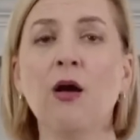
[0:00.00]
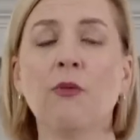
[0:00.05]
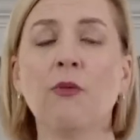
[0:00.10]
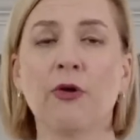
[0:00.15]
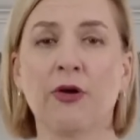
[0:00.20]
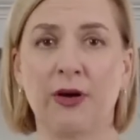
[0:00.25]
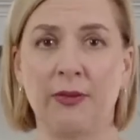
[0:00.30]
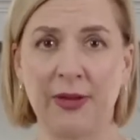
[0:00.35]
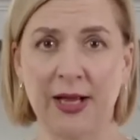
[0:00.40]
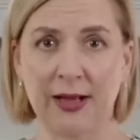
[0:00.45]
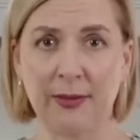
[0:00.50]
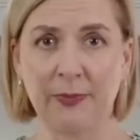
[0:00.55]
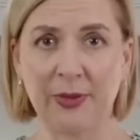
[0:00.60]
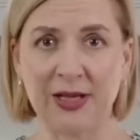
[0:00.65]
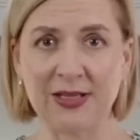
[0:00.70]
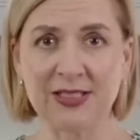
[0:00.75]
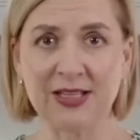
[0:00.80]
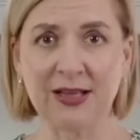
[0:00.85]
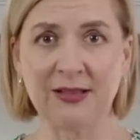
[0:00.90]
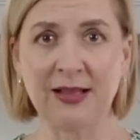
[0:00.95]
We're going to make a
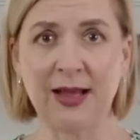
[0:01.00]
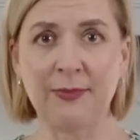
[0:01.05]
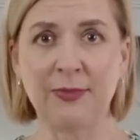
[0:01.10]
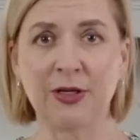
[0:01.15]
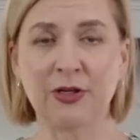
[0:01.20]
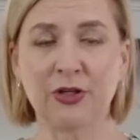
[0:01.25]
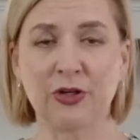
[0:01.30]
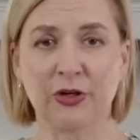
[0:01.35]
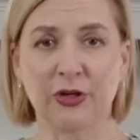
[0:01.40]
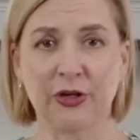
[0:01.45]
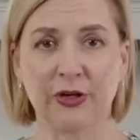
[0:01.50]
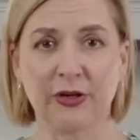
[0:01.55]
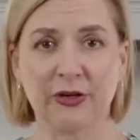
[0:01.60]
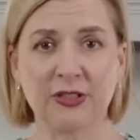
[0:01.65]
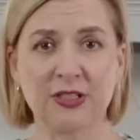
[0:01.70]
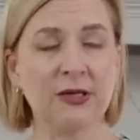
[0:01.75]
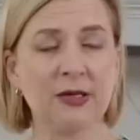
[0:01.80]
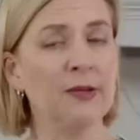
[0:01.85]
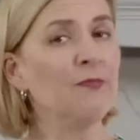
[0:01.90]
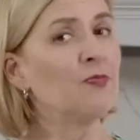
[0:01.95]
basic lemon
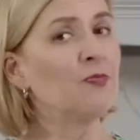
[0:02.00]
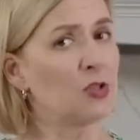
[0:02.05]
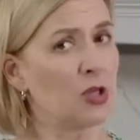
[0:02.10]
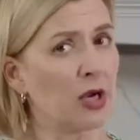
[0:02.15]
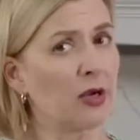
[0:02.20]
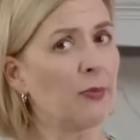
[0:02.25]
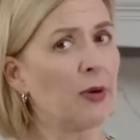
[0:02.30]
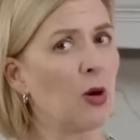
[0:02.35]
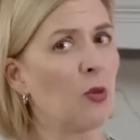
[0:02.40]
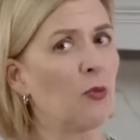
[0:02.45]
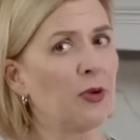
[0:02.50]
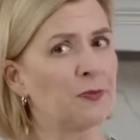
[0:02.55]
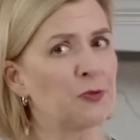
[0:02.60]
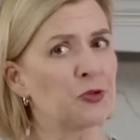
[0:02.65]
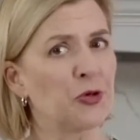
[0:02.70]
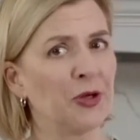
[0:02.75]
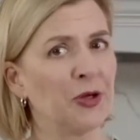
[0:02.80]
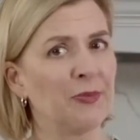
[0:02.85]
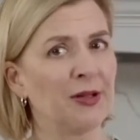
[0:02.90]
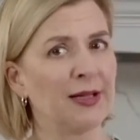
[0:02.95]
curd, talk about whipped
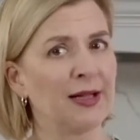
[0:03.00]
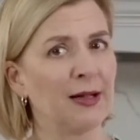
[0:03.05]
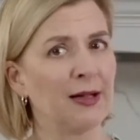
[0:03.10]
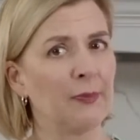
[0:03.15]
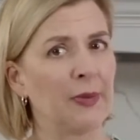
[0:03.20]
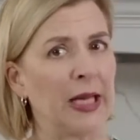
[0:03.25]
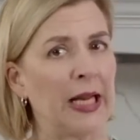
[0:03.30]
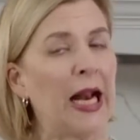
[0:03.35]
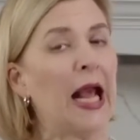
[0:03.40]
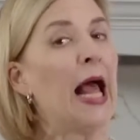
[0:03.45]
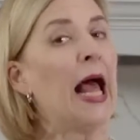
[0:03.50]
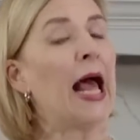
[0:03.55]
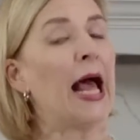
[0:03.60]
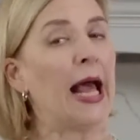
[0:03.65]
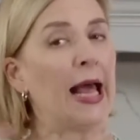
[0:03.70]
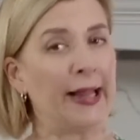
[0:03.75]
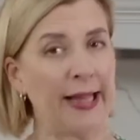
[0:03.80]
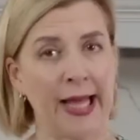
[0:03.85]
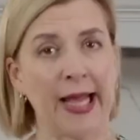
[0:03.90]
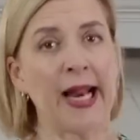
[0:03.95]
cream a little bit,
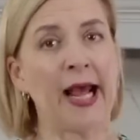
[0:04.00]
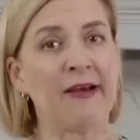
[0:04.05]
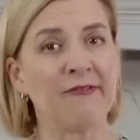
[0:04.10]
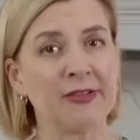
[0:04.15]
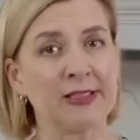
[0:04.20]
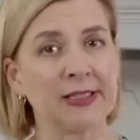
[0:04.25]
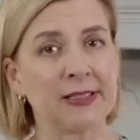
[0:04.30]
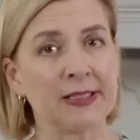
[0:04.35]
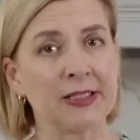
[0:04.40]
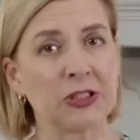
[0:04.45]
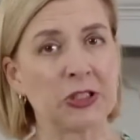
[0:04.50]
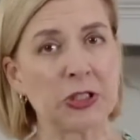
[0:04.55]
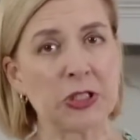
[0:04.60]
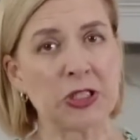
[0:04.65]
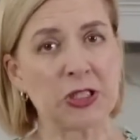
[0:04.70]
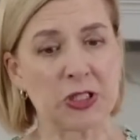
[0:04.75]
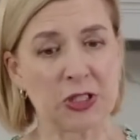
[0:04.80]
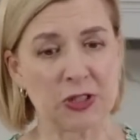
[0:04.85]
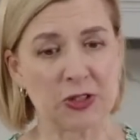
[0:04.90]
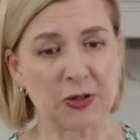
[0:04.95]
and then have a delicious
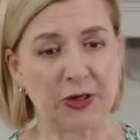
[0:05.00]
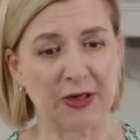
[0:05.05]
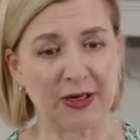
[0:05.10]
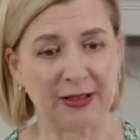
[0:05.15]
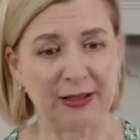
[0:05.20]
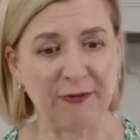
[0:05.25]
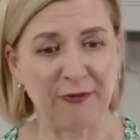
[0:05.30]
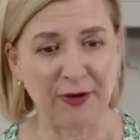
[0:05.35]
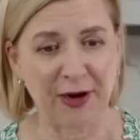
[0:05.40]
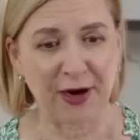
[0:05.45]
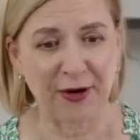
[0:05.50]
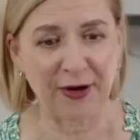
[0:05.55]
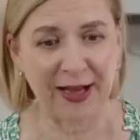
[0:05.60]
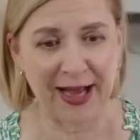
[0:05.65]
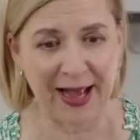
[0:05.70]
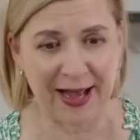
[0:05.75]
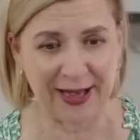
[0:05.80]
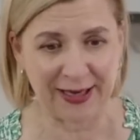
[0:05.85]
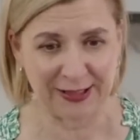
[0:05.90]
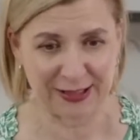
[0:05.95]
dessert at the
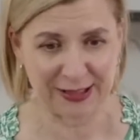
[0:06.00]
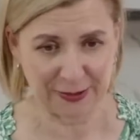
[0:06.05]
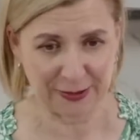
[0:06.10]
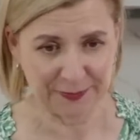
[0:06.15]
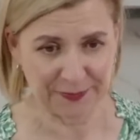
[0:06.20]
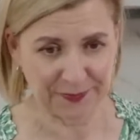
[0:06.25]
very end.